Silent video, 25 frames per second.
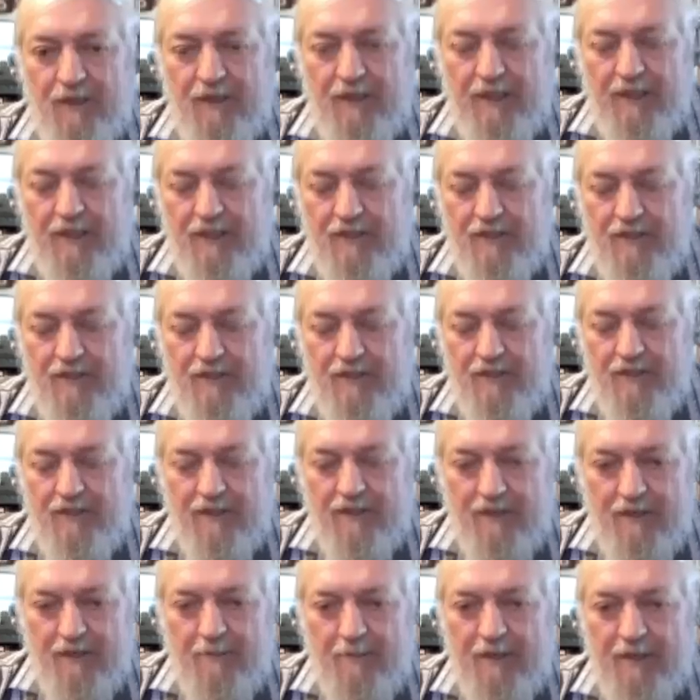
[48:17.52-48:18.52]
at history, the
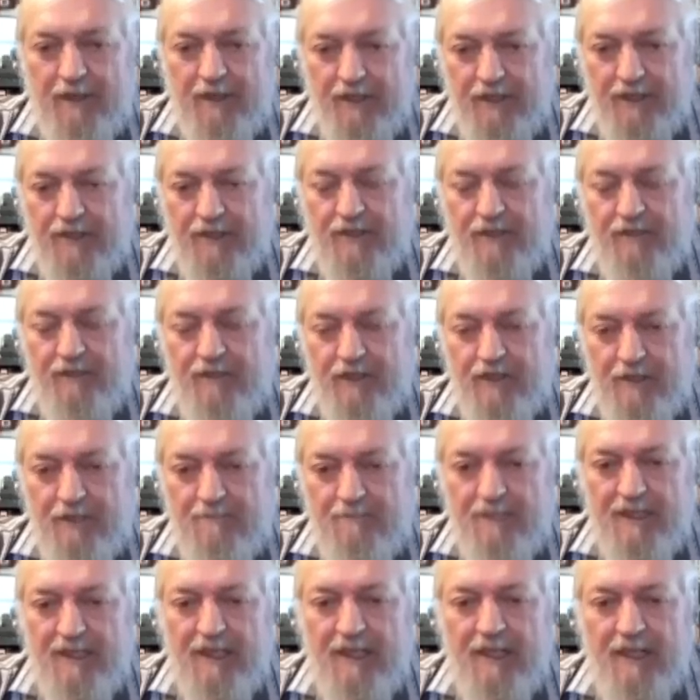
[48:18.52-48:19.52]
repercussions of a ship
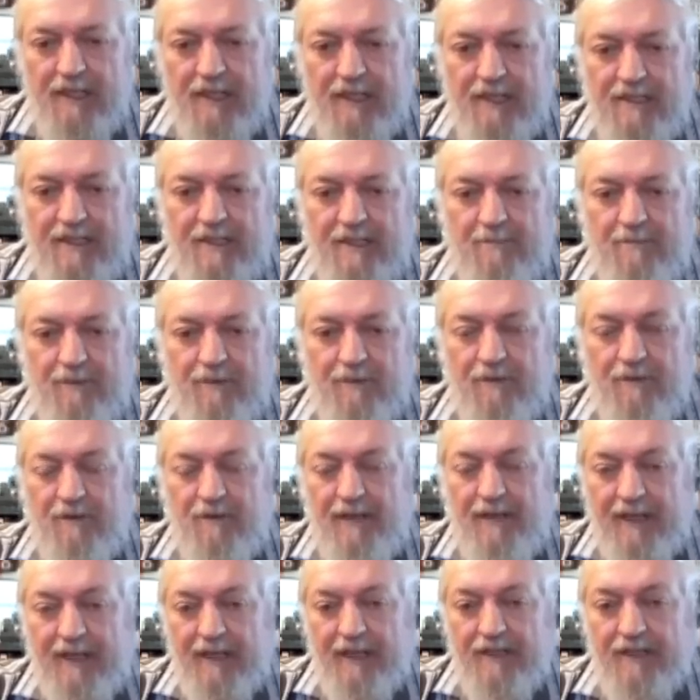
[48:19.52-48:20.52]
sinking at sea through
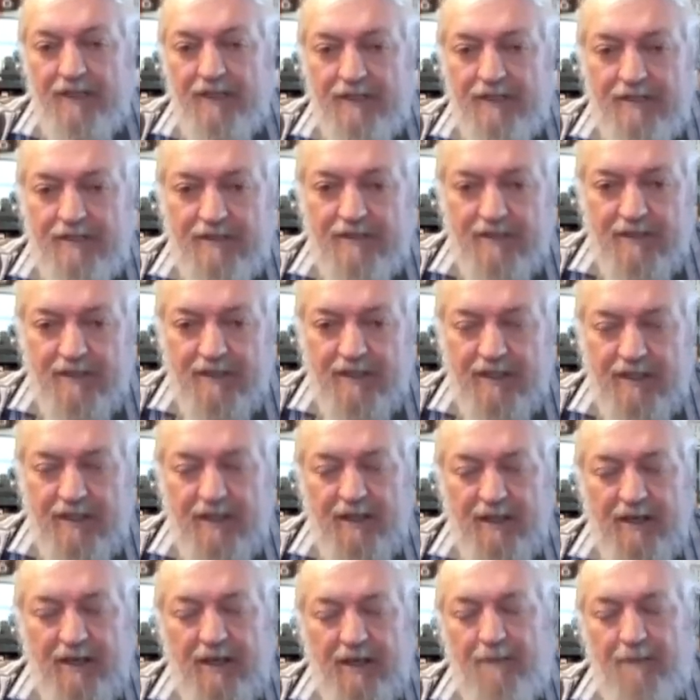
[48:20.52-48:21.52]
negligence
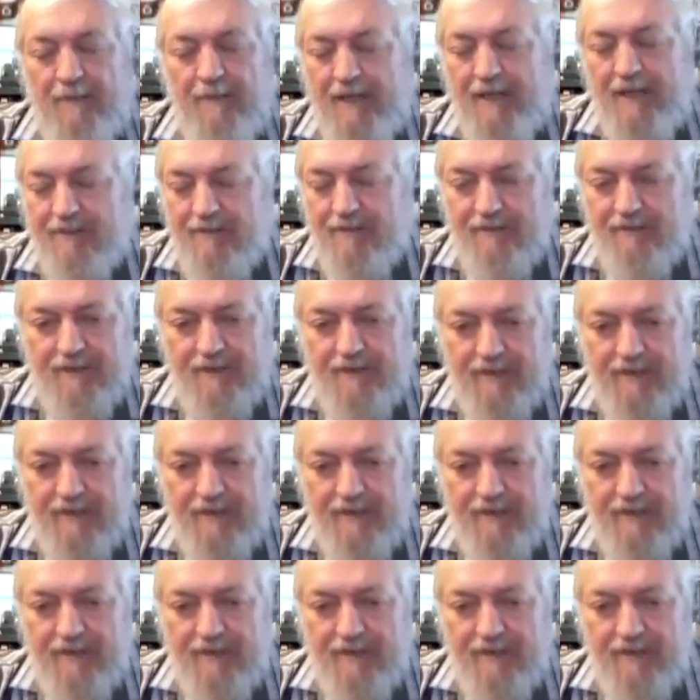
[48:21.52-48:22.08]
are massive.